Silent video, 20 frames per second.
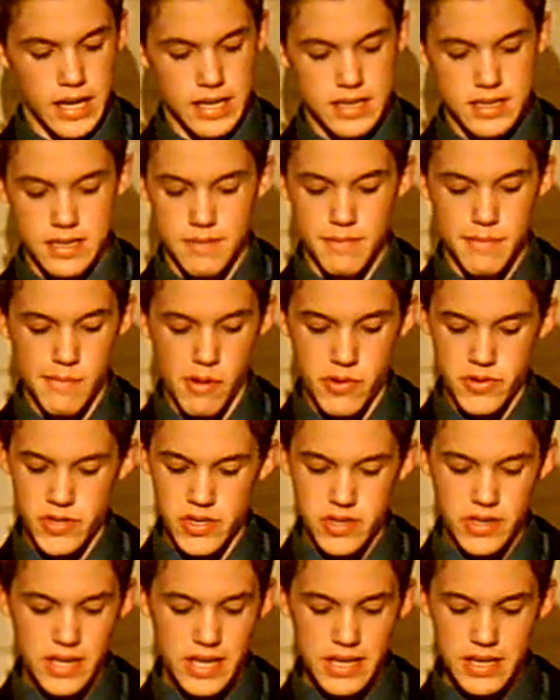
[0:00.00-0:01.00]
Uh, it's going
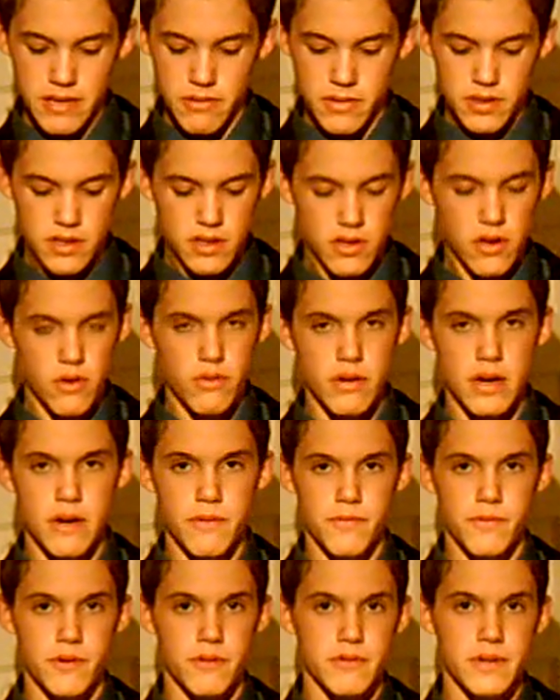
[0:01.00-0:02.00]
to be mostly cloudy with a
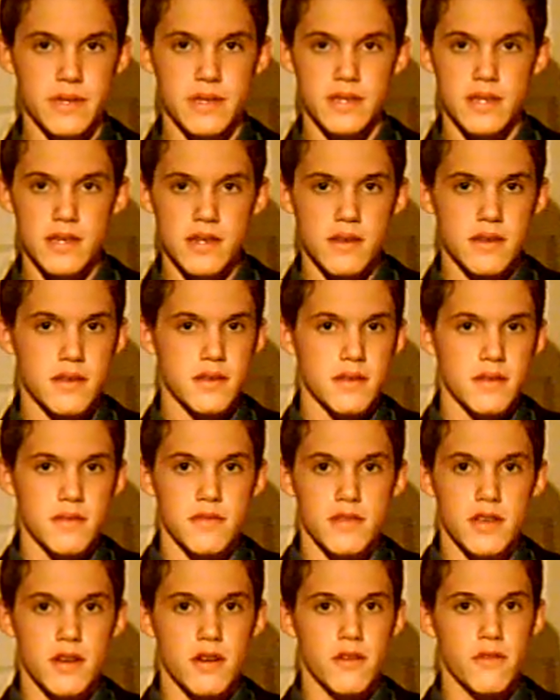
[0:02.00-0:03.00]
low around
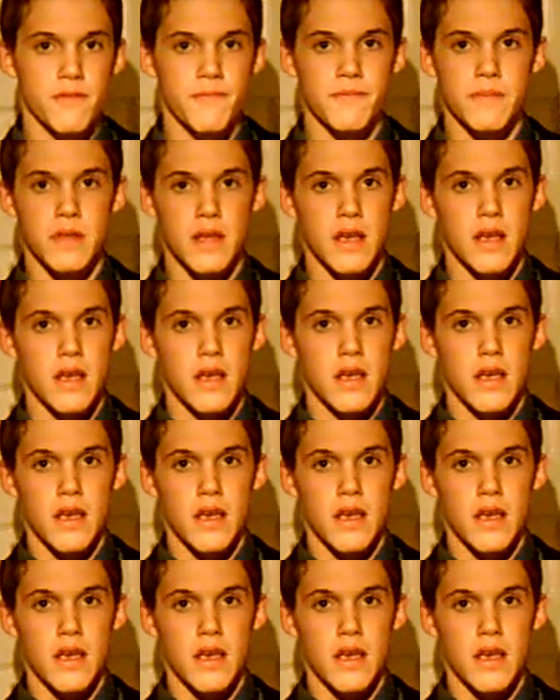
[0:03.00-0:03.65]
56, so